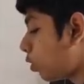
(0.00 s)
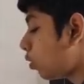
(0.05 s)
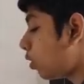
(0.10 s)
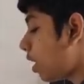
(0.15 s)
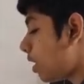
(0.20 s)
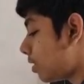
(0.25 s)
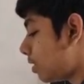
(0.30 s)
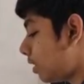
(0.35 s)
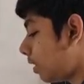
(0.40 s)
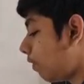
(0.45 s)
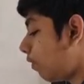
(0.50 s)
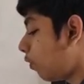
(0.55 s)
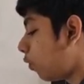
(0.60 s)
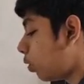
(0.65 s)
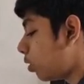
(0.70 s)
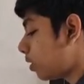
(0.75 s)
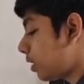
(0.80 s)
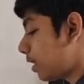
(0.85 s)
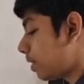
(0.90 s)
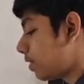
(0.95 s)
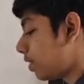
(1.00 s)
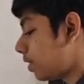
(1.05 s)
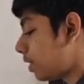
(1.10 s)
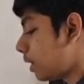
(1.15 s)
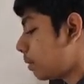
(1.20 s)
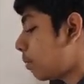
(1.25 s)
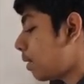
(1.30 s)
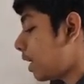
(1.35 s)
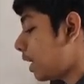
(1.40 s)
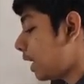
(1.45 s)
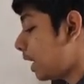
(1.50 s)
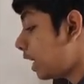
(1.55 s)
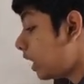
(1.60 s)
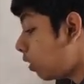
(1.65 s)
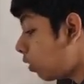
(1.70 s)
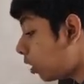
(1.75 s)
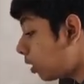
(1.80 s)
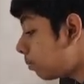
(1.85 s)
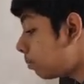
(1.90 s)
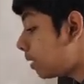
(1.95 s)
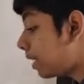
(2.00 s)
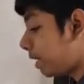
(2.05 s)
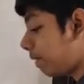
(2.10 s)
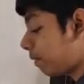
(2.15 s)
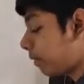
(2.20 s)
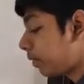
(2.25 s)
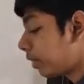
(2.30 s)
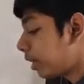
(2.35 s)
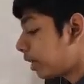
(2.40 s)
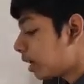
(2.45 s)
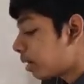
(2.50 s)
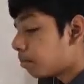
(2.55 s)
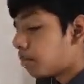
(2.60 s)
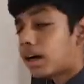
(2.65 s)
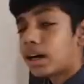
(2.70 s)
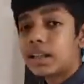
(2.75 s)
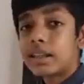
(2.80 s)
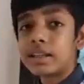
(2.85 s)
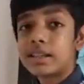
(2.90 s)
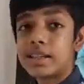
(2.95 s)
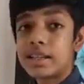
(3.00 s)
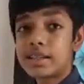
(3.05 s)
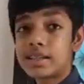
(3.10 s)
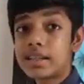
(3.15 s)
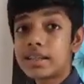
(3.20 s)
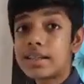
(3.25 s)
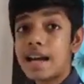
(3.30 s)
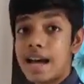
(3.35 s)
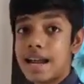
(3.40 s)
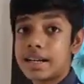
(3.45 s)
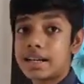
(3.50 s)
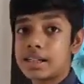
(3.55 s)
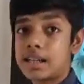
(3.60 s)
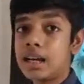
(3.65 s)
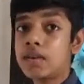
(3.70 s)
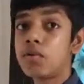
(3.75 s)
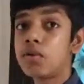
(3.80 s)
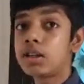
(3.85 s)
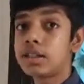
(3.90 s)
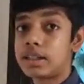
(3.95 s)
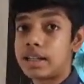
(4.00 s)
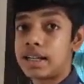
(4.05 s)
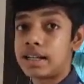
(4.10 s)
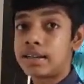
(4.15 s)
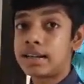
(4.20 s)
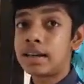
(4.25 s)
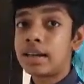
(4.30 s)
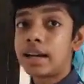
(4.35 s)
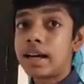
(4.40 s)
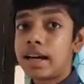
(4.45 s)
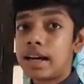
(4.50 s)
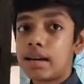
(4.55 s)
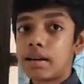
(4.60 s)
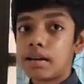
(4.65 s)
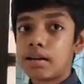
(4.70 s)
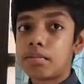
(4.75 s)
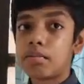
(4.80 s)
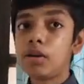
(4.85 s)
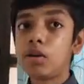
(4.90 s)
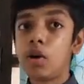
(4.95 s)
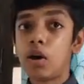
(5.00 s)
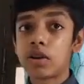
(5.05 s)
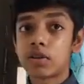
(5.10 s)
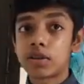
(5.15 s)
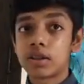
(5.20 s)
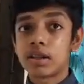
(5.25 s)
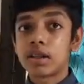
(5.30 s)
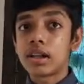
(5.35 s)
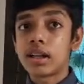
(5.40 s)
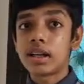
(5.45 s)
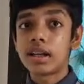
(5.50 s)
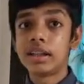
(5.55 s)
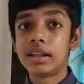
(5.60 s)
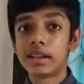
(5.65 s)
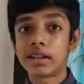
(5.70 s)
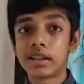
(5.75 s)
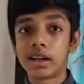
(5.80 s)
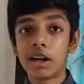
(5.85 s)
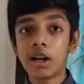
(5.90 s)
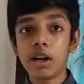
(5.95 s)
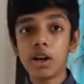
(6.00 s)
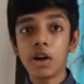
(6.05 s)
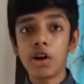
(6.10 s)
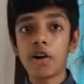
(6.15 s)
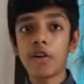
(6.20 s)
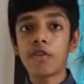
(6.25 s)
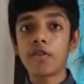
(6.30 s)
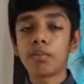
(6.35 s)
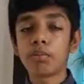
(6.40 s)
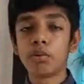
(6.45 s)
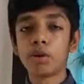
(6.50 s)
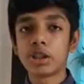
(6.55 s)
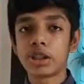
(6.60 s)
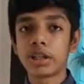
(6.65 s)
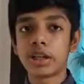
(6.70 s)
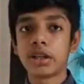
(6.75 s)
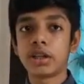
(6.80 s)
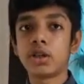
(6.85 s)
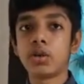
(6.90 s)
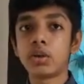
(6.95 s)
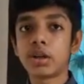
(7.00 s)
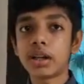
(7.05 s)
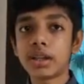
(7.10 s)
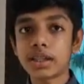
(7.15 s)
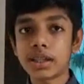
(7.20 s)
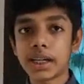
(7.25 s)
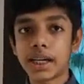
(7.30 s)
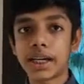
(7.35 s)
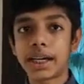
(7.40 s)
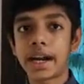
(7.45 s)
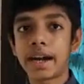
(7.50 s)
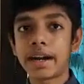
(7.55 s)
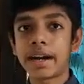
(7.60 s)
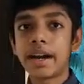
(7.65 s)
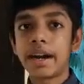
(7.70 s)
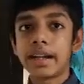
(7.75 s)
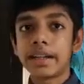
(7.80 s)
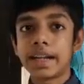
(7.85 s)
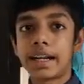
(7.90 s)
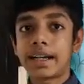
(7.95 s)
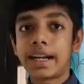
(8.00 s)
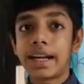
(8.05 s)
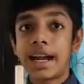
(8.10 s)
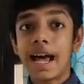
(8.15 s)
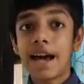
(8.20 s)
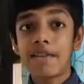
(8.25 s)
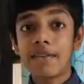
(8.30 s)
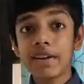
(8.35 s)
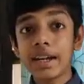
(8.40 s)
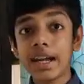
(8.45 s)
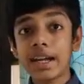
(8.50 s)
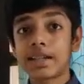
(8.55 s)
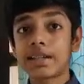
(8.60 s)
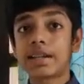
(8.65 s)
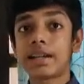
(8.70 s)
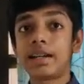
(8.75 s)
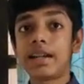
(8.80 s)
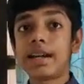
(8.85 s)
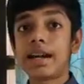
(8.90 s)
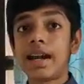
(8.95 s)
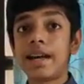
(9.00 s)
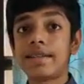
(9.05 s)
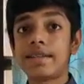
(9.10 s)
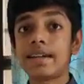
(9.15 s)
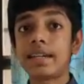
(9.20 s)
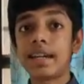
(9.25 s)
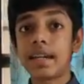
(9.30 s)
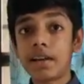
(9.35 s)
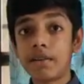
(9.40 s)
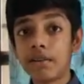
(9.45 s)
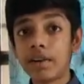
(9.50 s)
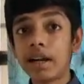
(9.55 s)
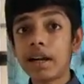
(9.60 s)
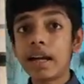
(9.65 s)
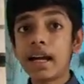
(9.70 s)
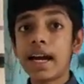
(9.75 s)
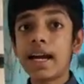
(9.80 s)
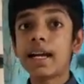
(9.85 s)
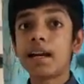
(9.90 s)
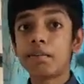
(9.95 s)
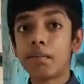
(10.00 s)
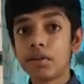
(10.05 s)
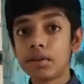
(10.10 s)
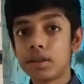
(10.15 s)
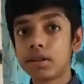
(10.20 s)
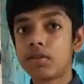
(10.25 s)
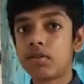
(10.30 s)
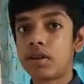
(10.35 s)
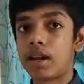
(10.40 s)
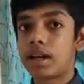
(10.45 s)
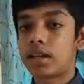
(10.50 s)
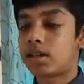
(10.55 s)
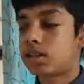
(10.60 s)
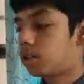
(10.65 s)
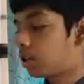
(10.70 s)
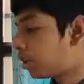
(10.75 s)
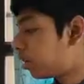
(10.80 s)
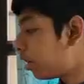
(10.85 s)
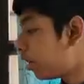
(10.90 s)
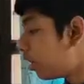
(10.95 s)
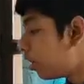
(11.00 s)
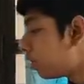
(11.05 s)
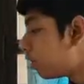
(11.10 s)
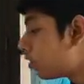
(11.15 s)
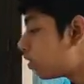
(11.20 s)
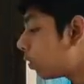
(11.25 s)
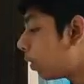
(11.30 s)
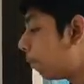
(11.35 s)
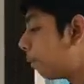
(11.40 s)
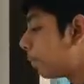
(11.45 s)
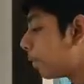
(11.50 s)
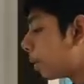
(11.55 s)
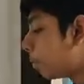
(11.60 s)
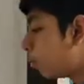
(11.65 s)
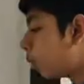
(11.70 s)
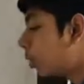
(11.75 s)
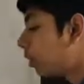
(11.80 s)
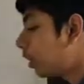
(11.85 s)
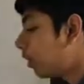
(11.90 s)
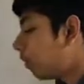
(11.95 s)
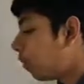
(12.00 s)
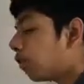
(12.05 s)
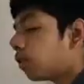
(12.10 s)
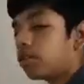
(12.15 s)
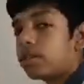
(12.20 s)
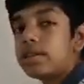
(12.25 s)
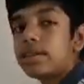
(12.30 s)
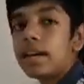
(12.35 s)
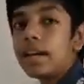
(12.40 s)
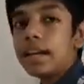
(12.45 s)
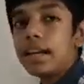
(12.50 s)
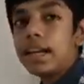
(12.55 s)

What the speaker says: as the force exerted by A on B, but just its direction would change, because in the third law of motion, Newton stated that every action is an equal and opposite reaction. So, both the forces are